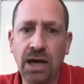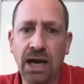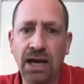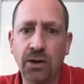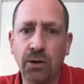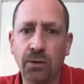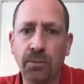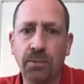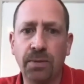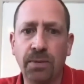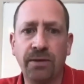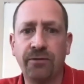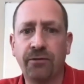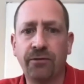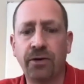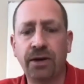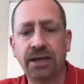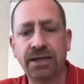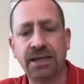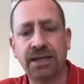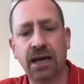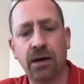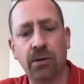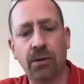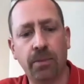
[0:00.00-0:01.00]
You cannot
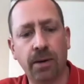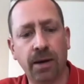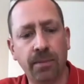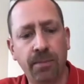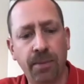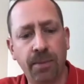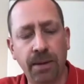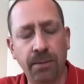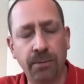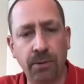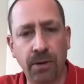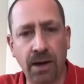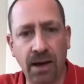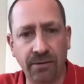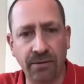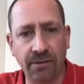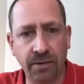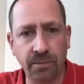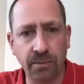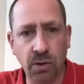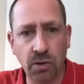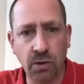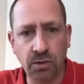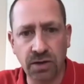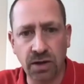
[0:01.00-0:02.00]
be freaked out by people
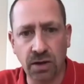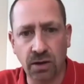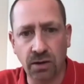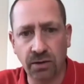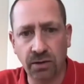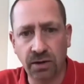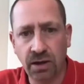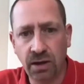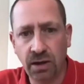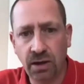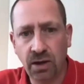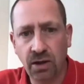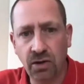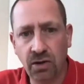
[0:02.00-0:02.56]
having mute on.